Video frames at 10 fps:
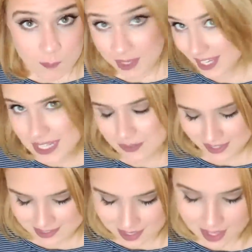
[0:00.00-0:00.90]
But
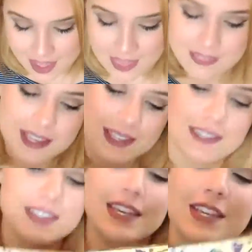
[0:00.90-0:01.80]
anyways,
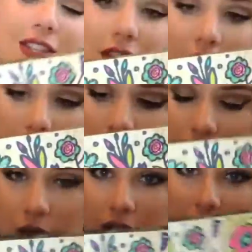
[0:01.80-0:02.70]
this is so